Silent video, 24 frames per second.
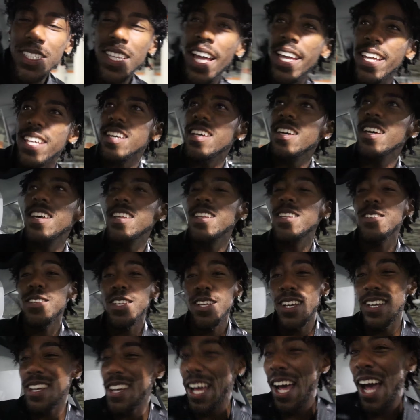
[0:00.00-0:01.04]
Like,
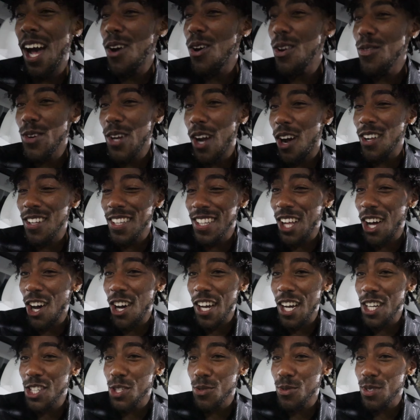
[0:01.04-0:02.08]
however
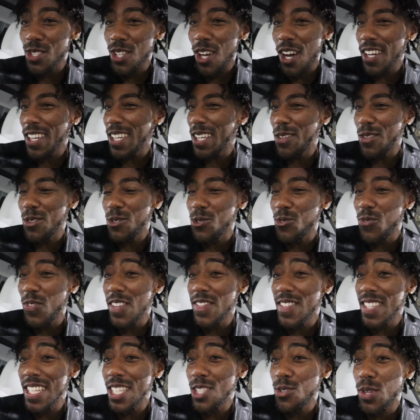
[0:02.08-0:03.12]
long Usher was talking, it was
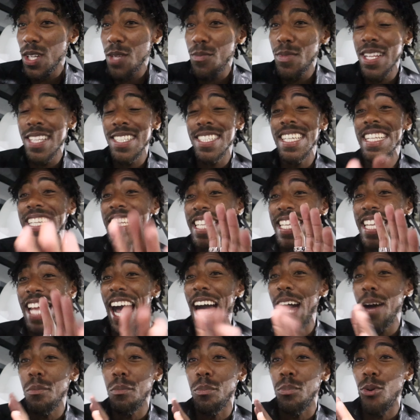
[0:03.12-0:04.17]
15, 20 minutes. He did
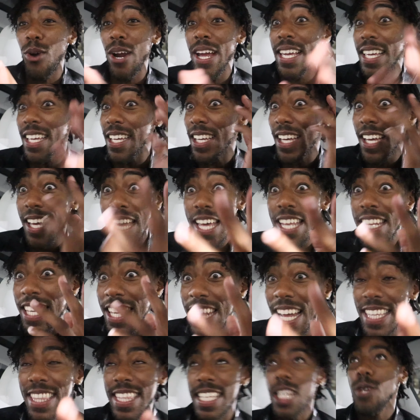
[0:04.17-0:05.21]
not break
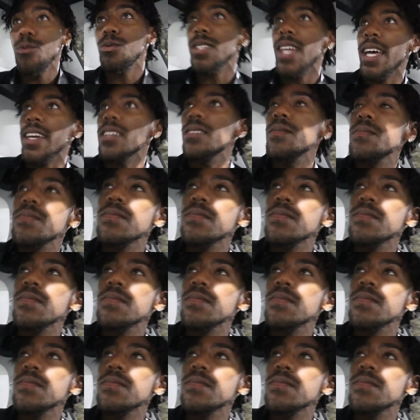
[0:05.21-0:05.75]
nothing. He was like...